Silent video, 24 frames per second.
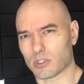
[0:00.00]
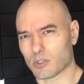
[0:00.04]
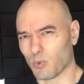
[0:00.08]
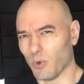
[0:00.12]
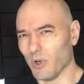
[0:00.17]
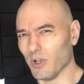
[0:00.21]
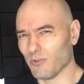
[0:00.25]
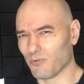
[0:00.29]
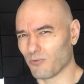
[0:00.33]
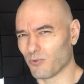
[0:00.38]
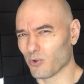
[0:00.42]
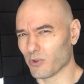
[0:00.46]

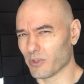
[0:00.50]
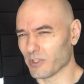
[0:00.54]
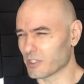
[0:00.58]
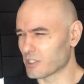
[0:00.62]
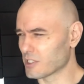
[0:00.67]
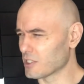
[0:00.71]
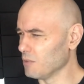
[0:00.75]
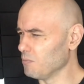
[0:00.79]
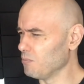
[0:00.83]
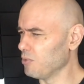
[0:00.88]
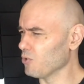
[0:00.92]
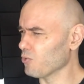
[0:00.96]
Well, for the
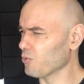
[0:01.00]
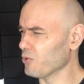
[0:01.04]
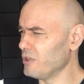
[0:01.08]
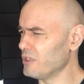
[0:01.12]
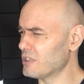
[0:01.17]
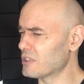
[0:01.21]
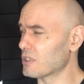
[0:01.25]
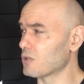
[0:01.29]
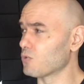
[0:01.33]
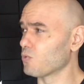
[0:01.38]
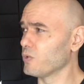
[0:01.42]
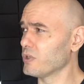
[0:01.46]
simple
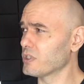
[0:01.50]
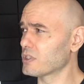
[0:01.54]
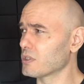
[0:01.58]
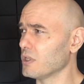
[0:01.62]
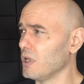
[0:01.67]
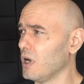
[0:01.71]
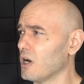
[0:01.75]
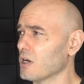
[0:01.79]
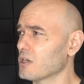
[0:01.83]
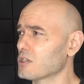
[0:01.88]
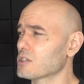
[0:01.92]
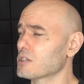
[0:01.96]
reason, wrist
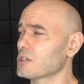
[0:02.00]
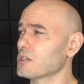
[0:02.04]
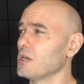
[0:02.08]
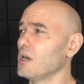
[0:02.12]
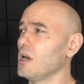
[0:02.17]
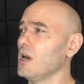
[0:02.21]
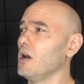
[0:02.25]
locks